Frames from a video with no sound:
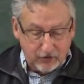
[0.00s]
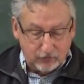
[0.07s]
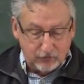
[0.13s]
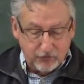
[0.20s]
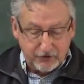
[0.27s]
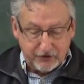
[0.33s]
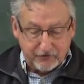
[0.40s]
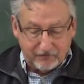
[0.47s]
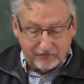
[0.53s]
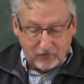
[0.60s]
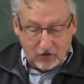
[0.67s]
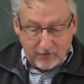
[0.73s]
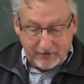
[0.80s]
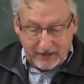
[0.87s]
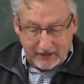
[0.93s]
roots the
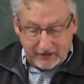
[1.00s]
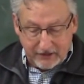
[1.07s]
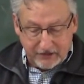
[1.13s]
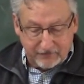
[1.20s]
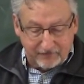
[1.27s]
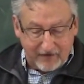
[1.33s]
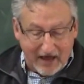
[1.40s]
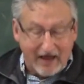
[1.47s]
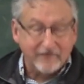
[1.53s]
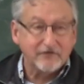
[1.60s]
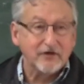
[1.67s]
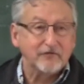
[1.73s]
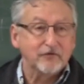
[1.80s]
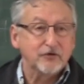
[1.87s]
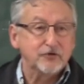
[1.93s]
form in at least five
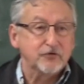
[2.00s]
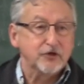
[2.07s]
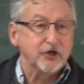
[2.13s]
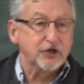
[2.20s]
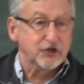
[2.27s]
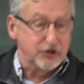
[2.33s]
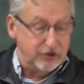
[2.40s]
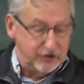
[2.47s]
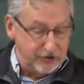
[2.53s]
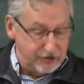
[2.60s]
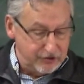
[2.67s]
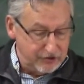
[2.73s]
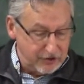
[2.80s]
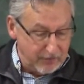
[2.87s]
different traditions.